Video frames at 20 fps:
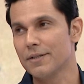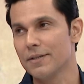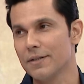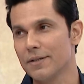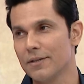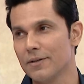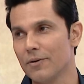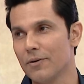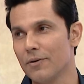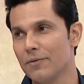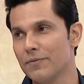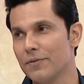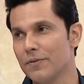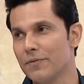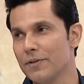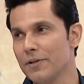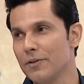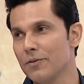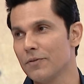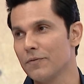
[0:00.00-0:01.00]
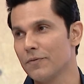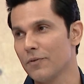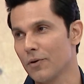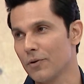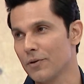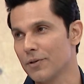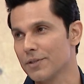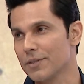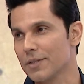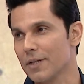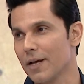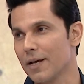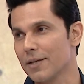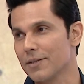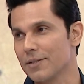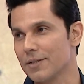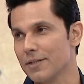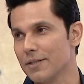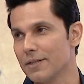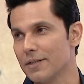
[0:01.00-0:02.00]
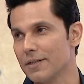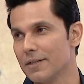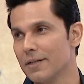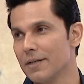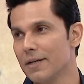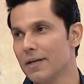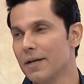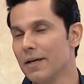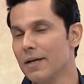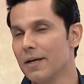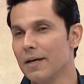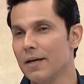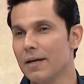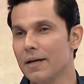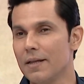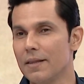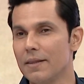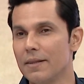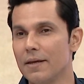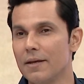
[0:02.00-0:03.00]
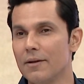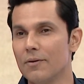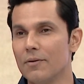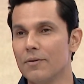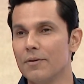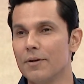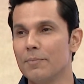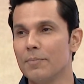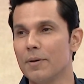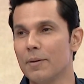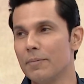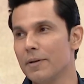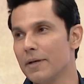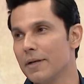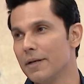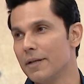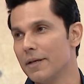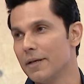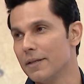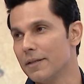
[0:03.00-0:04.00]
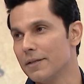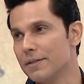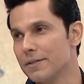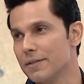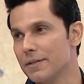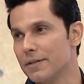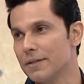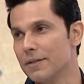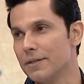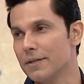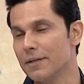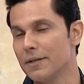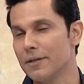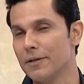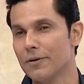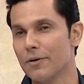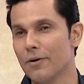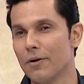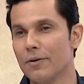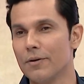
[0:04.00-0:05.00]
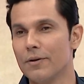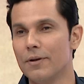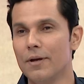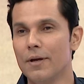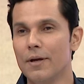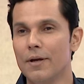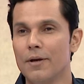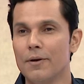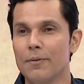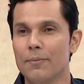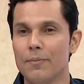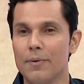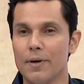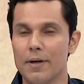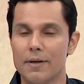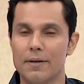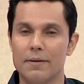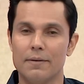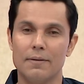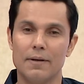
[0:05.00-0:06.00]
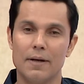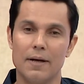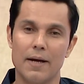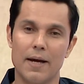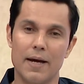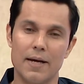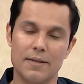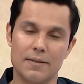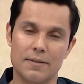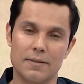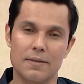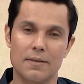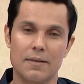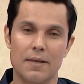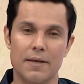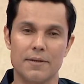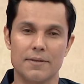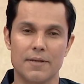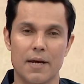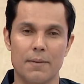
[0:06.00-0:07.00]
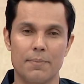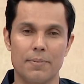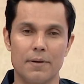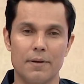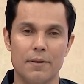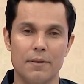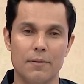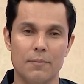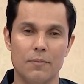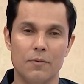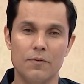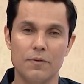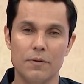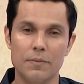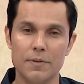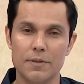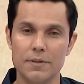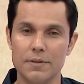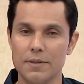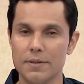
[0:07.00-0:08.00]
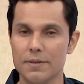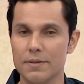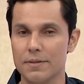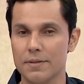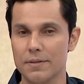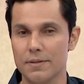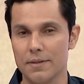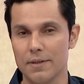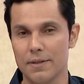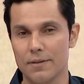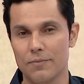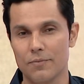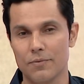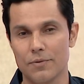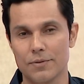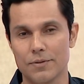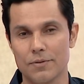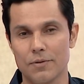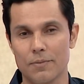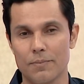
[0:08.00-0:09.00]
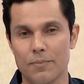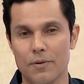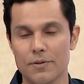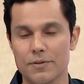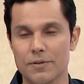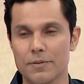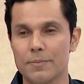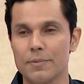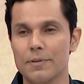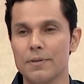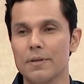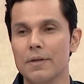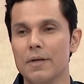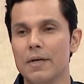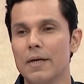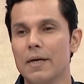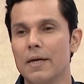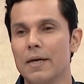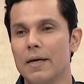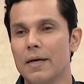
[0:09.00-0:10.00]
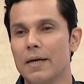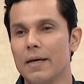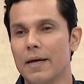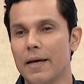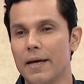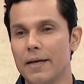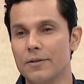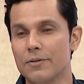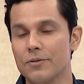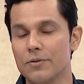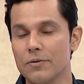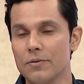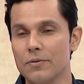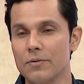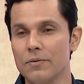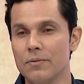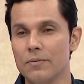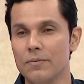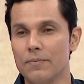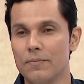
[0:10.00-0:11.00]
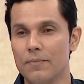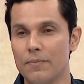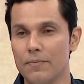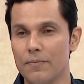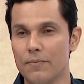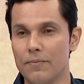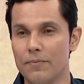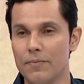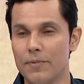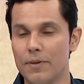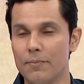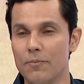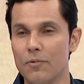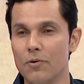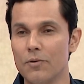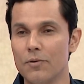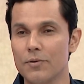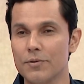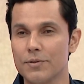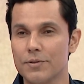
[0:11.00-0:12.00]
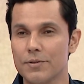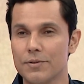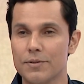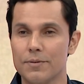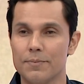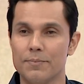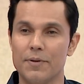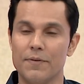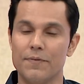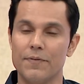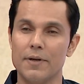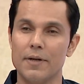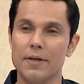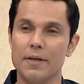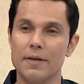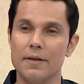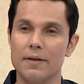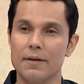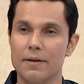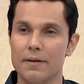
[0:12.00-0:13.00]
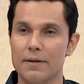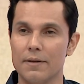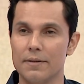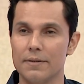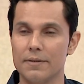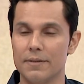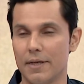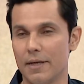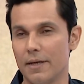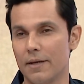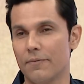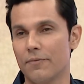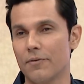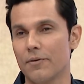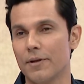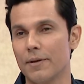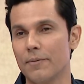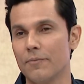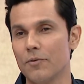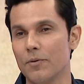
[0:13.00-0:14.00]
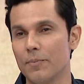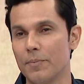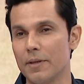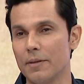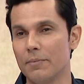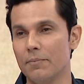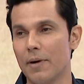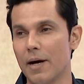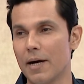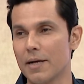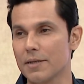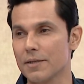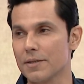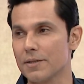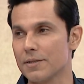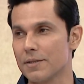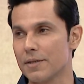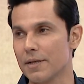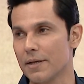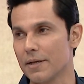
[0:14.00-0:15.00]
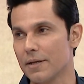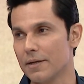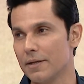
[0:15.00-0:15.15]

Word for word: uh, on 15th of August last year mm -hmm. and then on Republic Day this year earlier on. But as things happen in the movie business, it was not possible. And so the most befitting day for him would be Martyrs Day, a